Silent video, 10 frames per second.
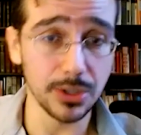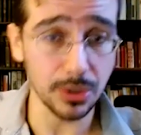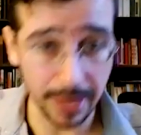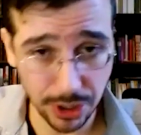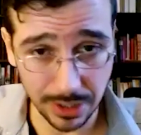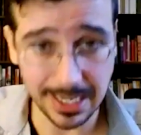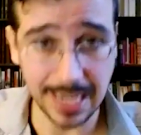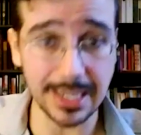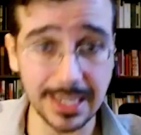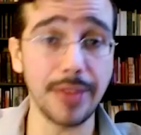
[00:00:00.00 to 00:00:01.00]
So they should
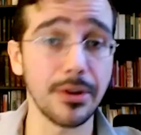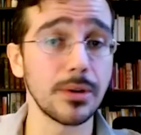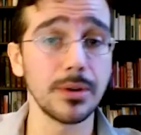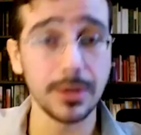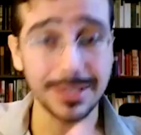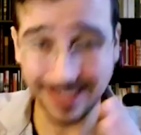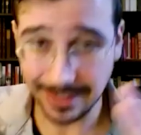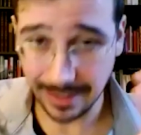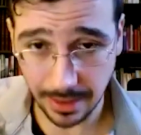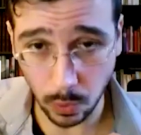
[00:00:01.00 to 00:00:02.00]
say together,
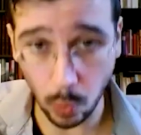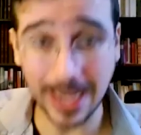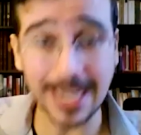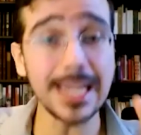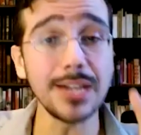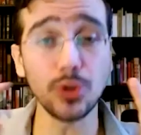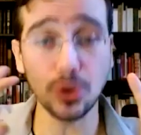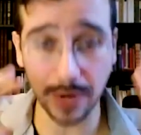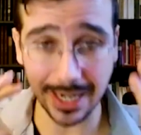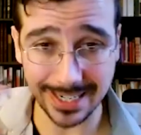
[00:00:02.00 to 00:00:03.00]
we need
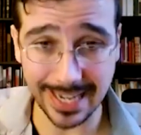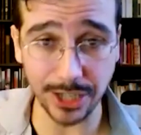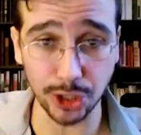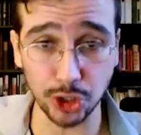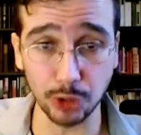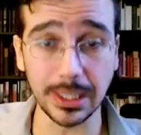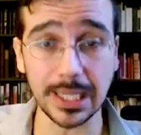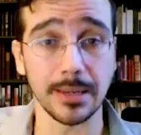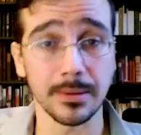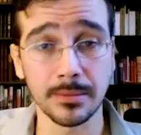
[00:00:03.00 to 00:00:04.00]
to create a debt
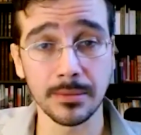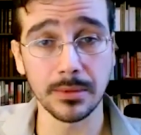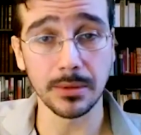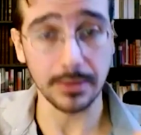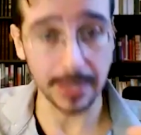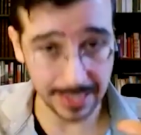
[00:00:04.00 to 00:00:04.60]
jubilee. This